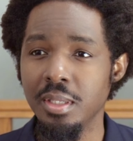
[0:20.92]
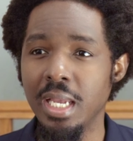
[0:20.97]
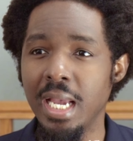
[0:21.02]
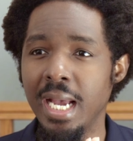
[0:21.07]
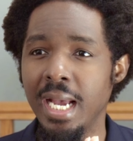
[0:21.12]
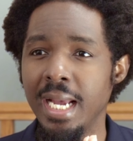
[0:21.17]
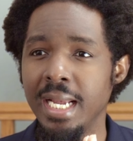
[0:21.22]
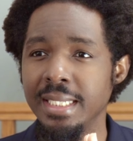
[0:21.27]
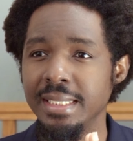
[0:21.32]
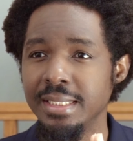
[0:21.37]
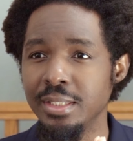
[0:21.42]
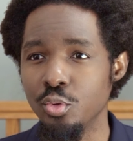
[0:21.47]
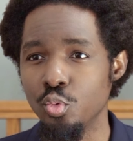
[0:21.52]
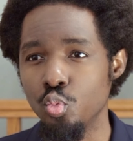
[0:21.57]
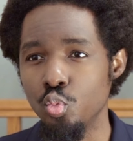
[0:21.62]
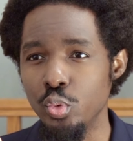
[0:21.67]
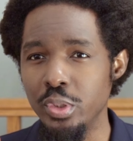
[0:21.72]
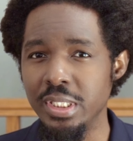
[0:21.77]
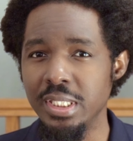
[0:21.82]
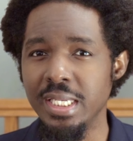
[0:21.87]
And
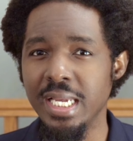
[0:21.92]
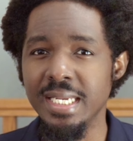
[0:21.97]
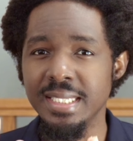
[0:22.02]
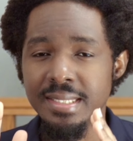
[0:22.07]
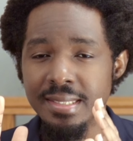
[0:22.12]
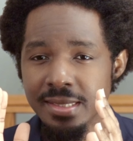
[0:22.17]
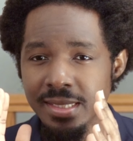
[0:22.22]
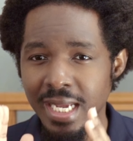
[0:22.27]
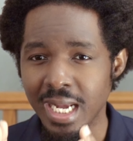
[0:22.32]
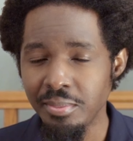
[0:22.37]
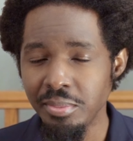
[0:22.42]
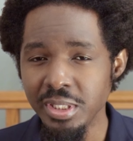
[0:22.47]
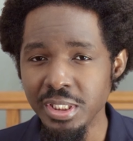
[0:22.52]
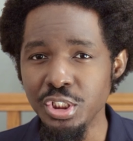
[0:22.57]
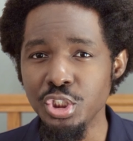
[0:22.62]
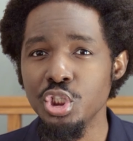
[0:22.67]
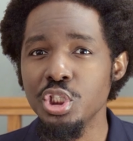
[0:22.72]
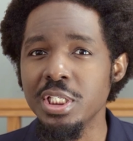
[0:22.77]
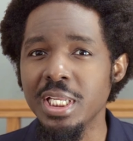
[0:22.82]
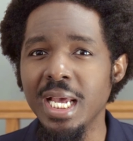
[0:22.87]
we
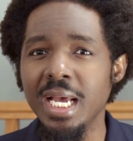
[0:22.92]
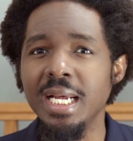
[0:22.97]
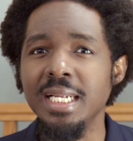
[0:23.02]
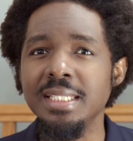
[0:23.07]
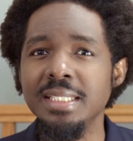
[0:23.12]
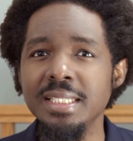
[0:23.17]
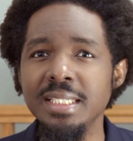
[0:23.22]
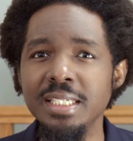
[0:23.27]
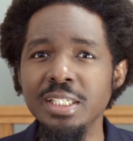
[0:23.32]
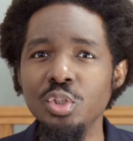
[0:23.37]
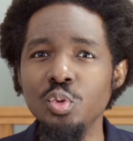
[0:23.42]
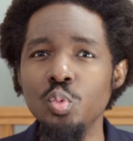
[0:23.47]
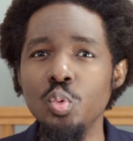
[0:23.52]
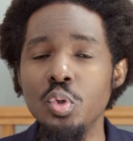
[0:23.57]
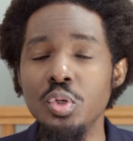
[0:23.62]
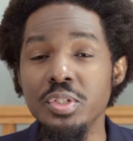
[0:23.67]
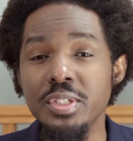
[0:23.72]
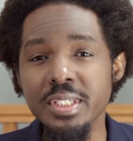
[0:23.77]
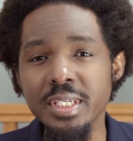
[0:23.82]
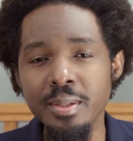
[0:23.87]
established that it
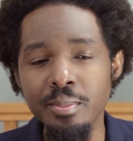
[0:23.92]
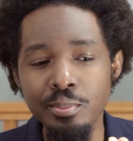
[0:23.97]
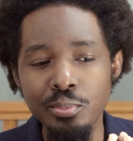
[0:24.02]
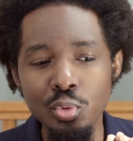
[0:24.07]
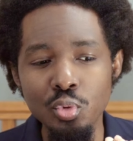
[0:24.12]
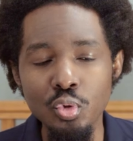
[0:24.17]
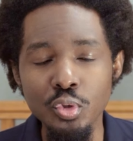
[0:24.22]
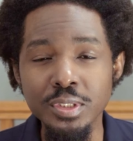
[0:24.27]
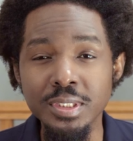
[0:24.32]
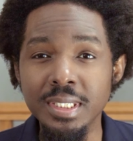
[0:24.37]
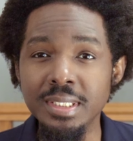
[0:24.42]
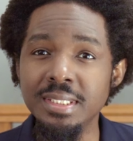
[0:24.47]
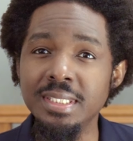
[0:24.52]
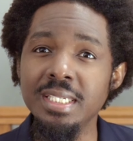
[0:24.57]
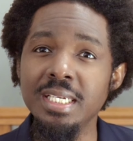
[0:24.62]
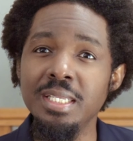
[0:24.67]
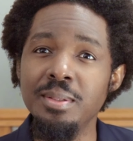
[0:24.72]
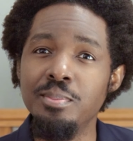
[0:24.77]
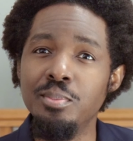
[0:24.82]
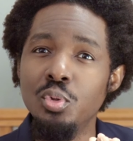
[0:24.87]
was important
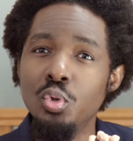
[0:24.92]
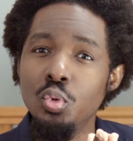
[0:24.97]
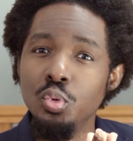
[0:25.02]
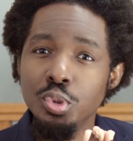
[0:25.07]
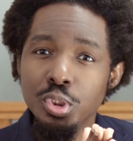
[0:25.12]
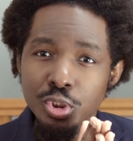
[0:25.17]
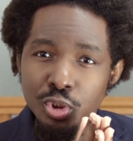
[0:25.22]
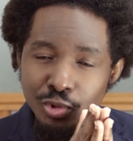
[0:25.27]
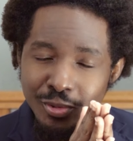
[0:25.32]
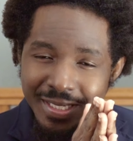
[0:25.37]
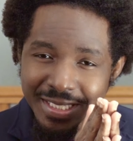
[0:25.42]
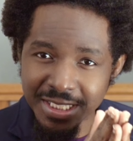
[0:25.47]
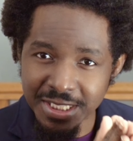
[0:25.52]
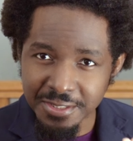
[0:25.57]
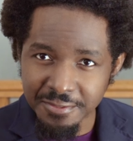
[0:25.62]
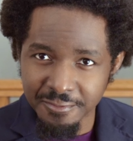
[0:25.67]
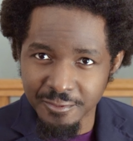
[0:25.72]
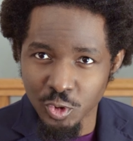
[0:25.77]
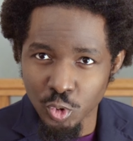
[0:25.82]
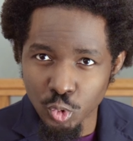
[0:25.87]
in both
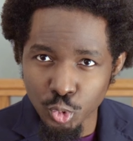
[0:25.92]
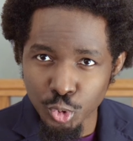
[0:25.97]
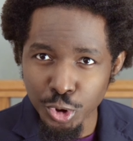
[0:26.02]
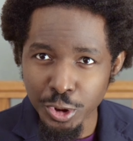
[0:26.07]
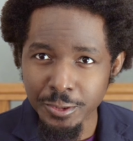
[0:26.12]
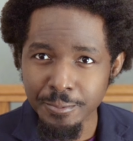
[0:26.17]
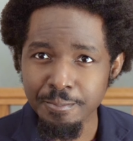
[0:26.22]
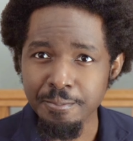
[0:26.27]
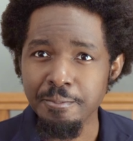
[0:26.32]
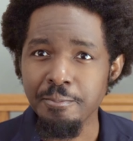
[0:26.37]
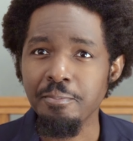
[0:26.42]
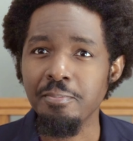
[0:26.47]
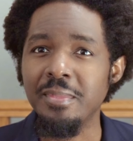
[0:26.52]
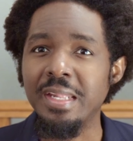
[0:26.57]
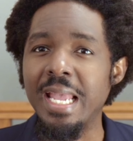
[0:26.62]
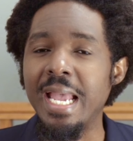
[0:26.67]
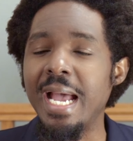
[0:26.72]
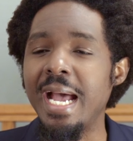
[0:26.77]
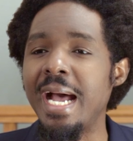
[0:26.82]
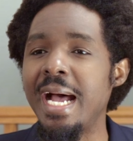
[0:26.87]
transfusion
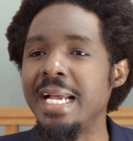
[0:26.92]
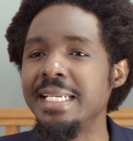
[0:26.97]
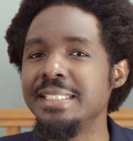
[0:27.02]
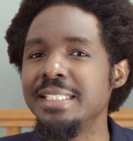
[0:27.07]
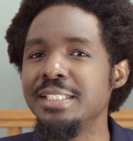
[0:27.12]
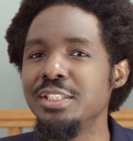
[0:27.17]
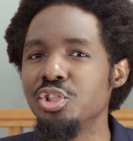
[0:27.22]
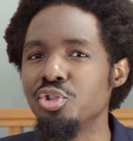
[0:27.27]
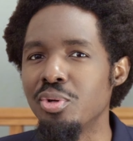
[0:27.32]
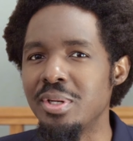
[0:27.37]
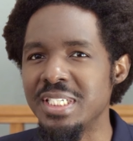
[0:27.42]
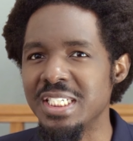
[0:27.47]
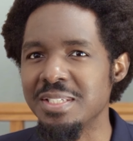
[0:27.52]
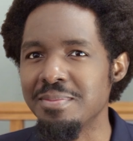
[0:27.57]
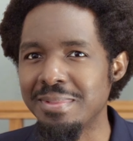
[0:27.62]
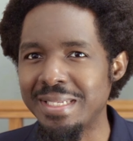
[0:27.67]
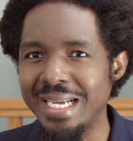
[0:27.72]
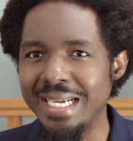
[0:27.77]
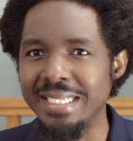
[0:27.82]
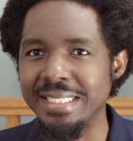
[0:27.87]
and
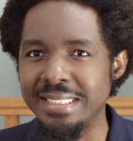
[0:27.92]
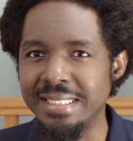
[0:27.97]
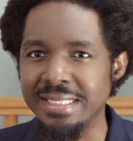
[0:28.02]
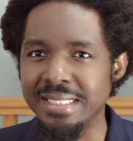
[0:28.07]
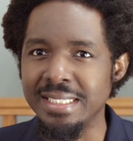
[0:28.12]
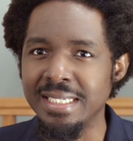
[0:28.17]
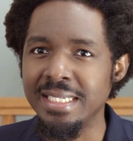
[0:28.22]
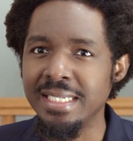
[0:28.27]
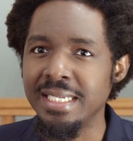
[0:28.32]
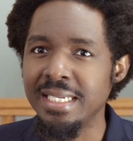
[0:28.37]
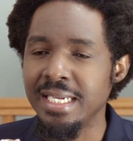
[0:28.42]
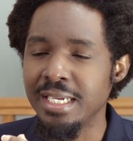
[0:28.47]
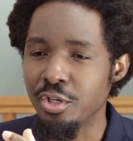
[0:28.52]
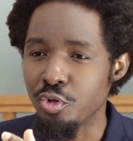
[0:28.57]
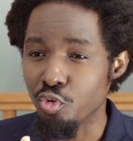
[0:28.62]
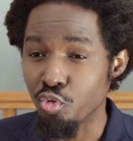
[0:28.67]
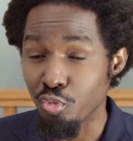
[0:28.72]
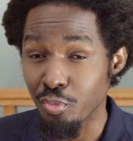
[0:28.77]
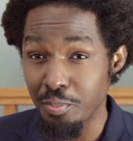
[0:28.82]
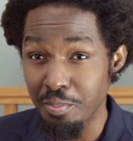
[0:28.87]
transplant
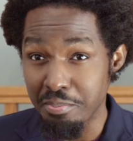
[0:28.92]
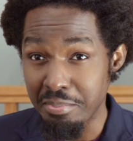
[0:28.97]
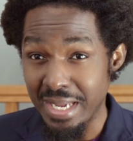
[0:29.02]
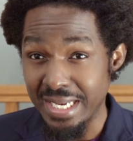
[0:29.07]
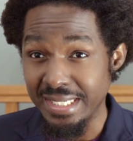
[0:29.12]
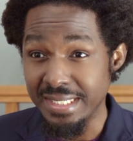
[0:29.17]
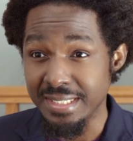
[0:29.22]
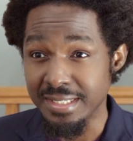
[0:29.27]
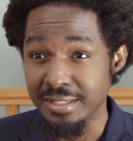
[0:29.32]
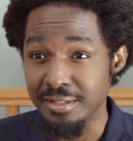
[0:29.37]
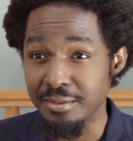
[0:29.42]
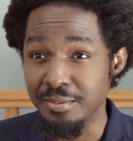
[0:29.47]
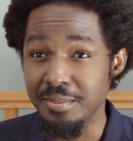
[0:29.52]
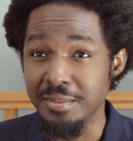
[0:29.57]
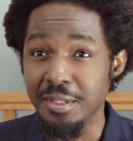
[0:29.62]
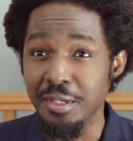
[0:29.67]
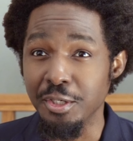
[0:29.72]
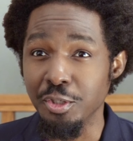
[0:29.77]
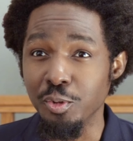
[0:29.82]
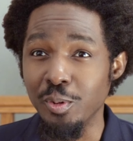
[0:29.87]
medicine,
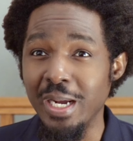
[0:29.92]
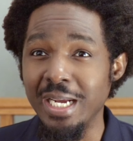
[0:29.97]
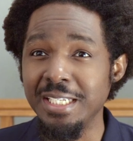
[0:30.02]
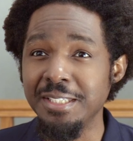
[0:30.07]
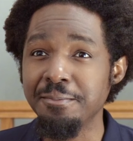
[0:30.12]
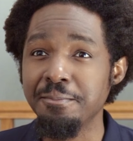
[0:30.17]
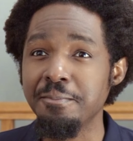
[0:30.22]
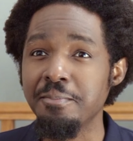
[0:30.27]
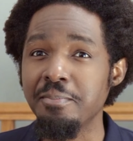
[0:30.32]
all right?